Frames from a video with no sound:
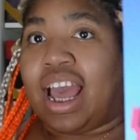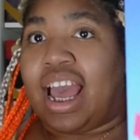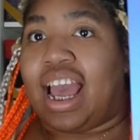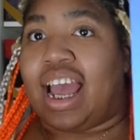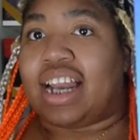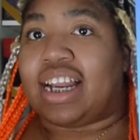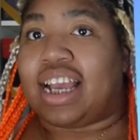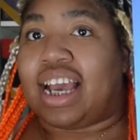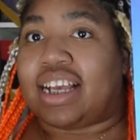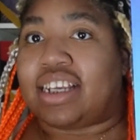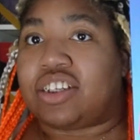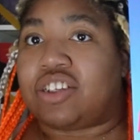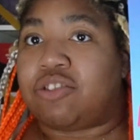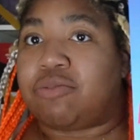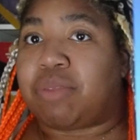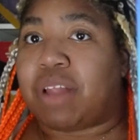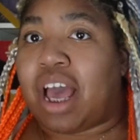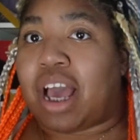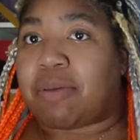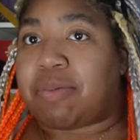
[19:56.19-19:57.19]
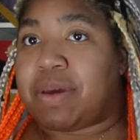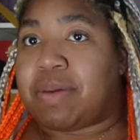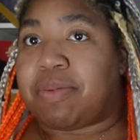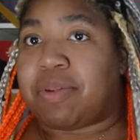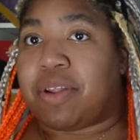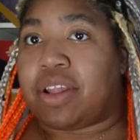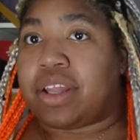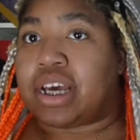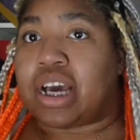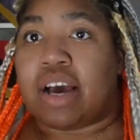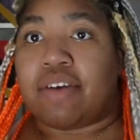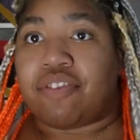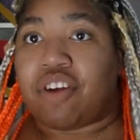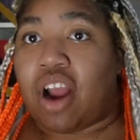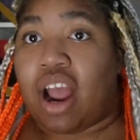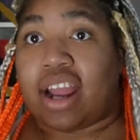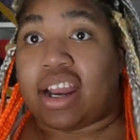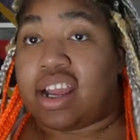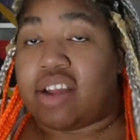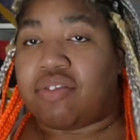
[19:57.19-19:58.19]
and it has two black people on the cover.
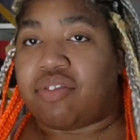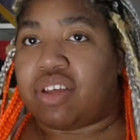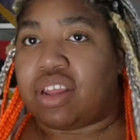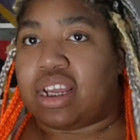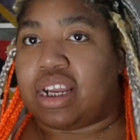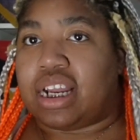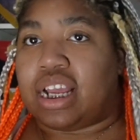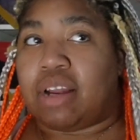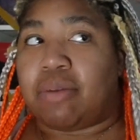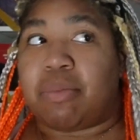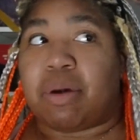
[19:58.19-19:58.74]
I didn't really need